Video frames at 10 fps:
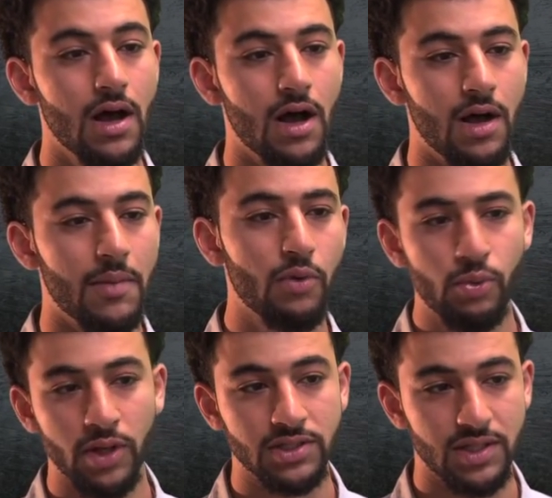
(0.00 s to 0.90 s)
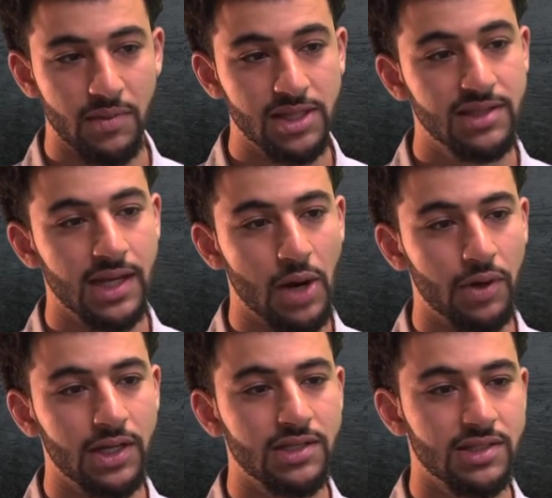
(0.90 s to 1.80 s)
And we wanted to maintain our
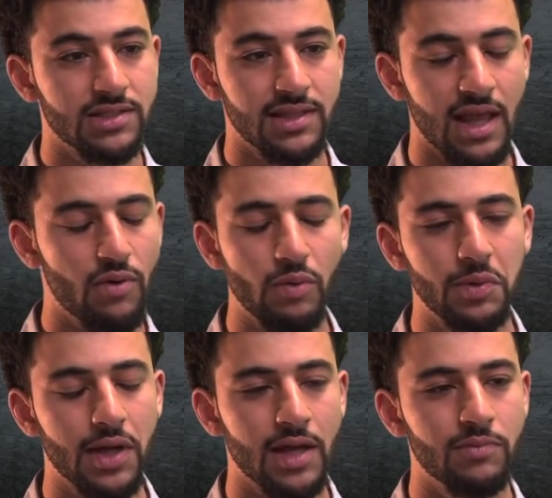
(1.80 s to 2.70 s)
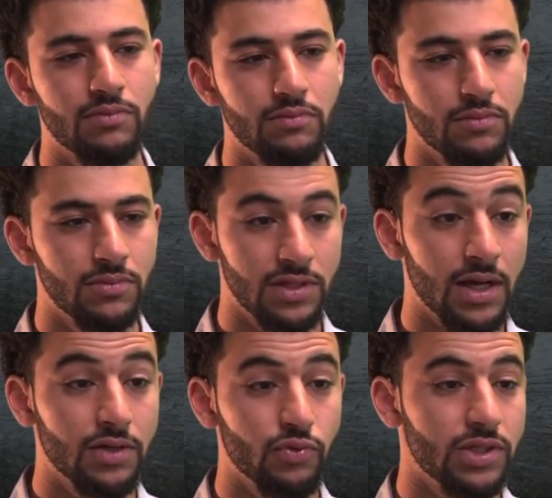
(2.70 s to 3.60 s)
innocence and that what we had
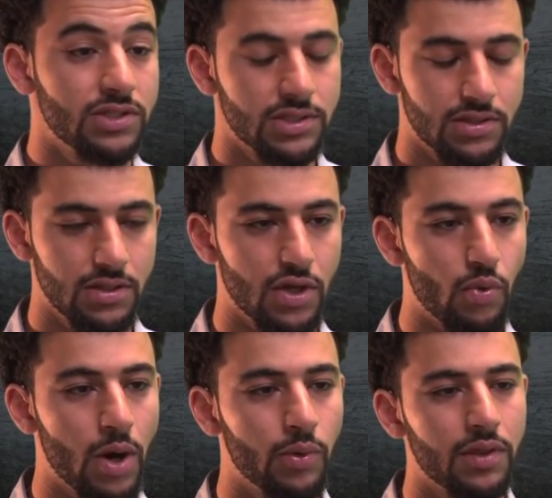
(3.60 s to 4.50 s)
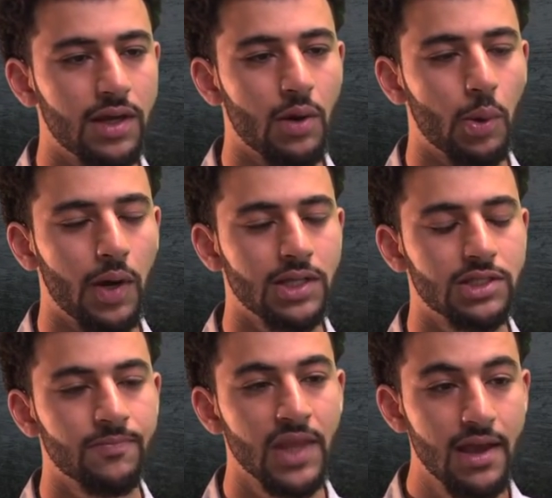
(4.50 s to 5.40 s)
done was, you know, well within our
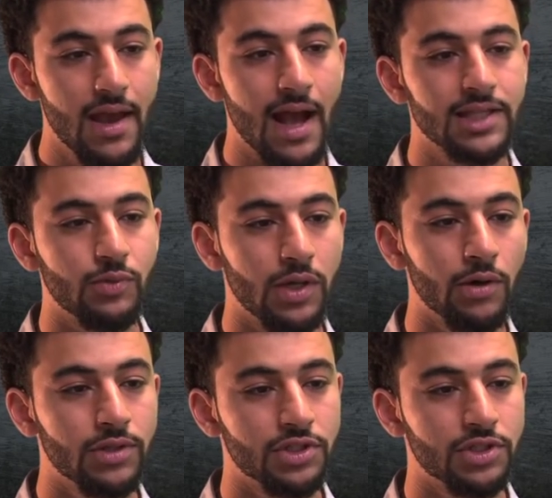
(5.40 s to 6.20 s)
rights. And so we go to